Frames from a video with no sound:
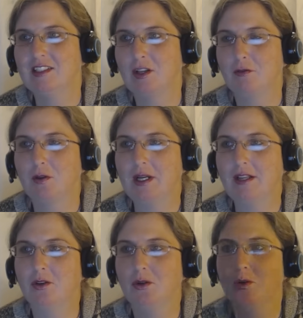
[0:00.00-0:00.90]
So, for
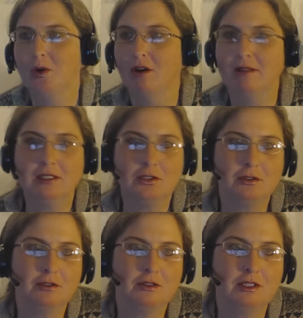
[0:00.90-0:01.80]
any of you who are
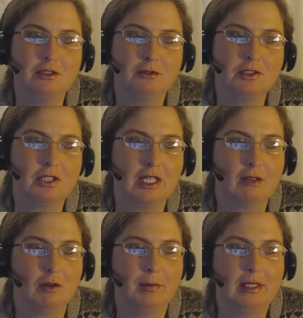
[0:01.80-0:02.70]
interested
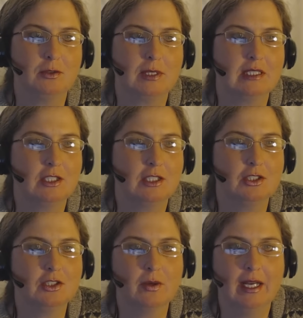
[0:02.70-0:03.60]
in group mentoring
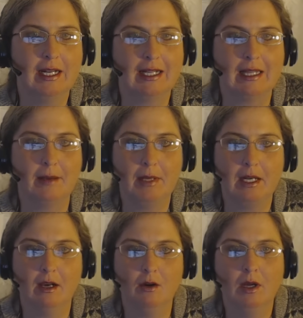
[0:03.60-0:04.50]
sessions, go ahead and let
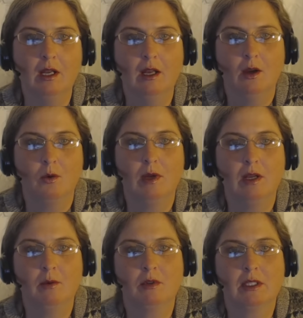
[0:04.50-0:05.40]
me know.
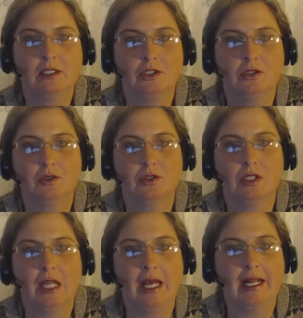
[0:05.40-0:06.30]
We will get you
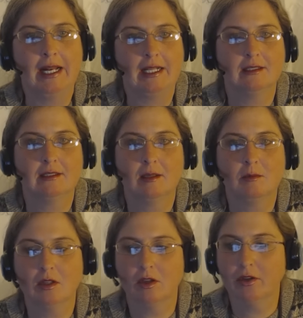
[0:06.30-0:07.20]
slotted into
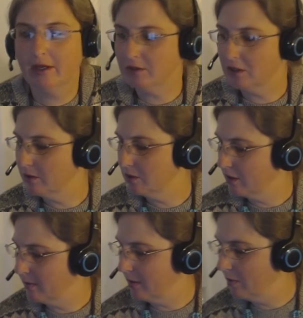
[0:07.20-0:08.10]
something. All you have to do is
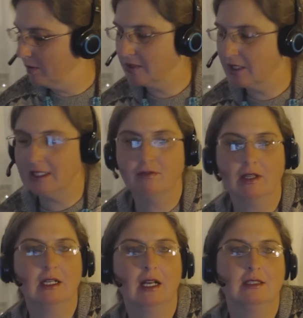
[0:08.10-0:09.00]
go to my website to
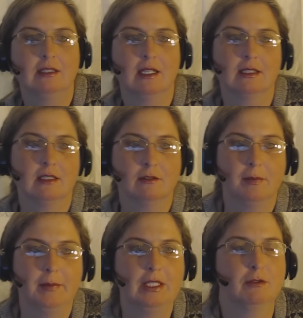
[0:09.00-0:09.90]
find contact
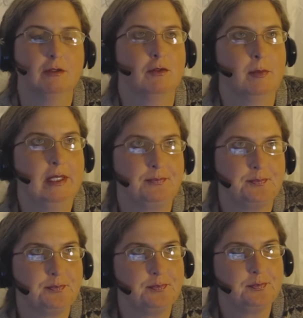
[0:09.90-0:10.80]
information for me,